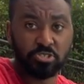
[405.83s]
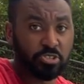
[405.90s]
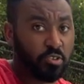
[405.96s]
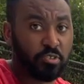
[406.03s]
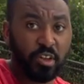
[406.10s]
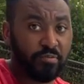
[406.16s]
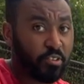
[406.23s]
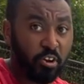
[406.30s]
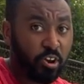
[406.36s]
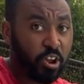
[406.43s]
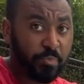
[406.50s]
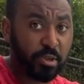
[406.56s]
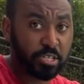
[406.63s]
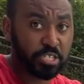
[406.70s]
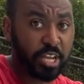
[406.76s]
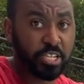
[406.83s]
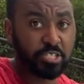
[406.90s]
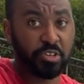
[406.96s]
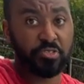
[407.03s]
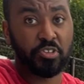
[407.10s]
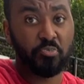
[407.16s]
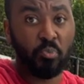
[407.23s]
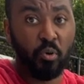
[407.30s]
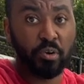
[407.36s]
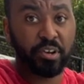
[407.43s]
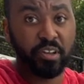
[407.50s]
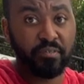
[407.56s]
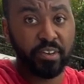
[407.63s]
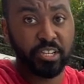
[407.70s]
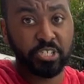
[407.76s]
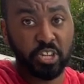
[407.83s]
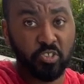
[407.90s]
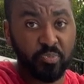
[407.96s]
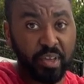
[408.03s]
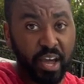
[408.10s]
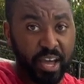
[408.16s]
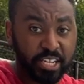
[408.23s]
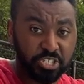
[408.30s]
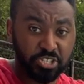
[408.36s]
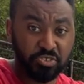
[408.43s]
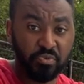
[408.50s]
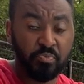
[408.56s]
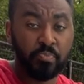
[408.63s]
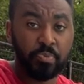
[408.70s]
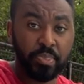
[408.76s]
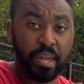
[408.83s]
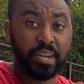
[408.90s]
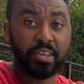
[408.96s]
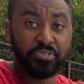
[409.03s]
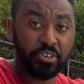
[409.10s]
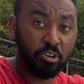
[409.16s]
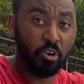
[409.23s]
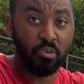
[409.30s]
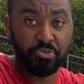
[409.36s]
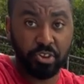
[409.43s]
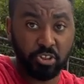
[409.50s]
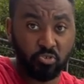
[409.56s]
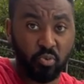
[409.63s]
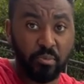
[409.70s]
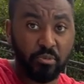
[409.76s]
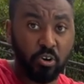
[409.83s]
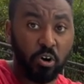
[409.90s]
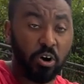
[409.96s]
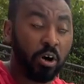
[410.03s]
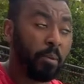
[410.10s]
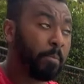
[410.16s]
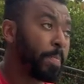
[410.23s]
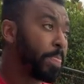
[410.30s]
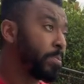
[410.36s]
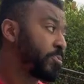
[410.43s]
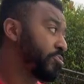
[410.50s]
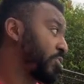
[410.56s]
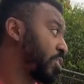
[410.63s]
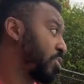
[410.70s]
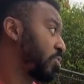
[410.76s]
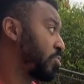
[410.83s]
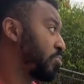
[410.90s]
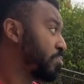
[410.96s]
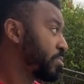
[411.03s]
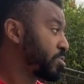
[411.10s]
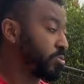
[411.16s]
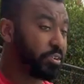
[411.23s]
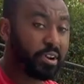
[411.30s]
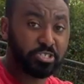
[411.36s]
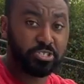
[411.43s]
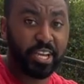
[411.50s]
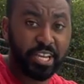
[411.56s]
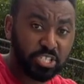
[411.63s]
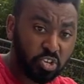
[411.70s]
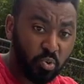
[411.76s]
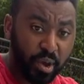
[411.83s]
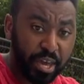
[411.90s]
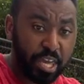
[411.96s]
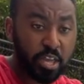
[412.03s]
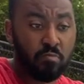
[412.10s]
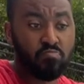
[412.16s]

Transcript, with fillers: You know, you have to hurry up and change because there's more divisions behind you that needs to go to the swim call. So you're gonna change quick.